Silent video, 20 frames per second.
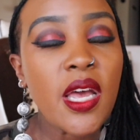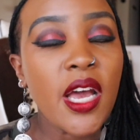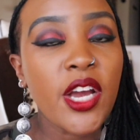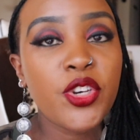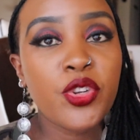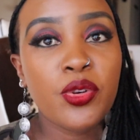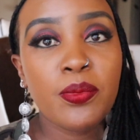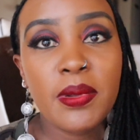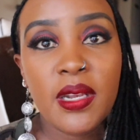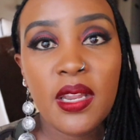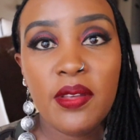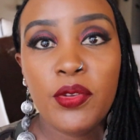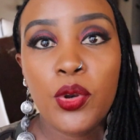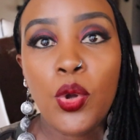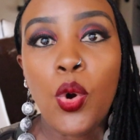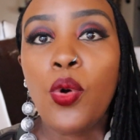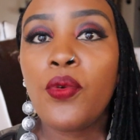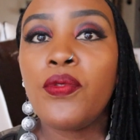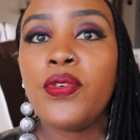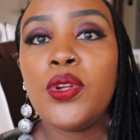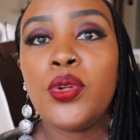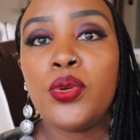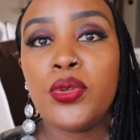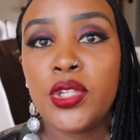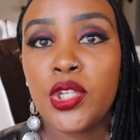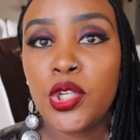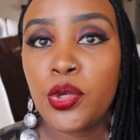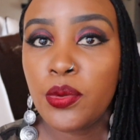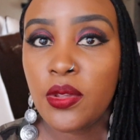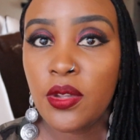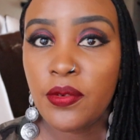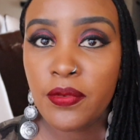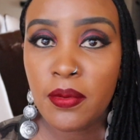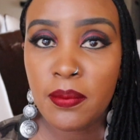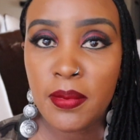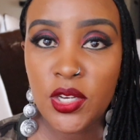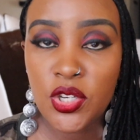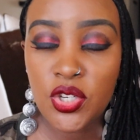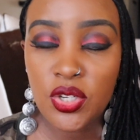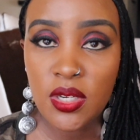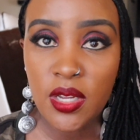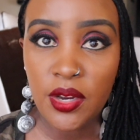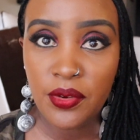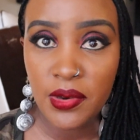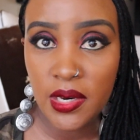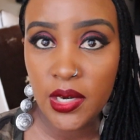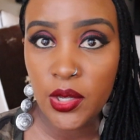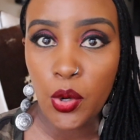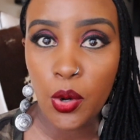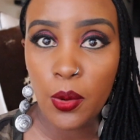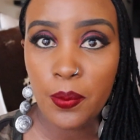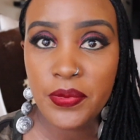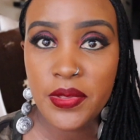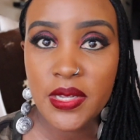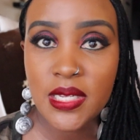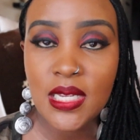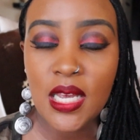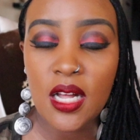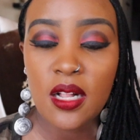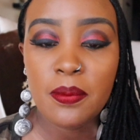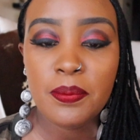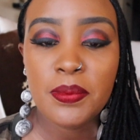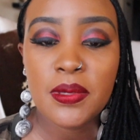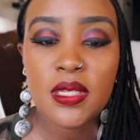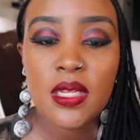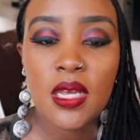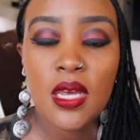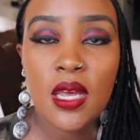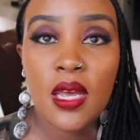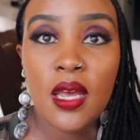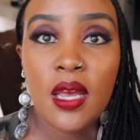I don't believe in overloading you with information. I really hope this helps.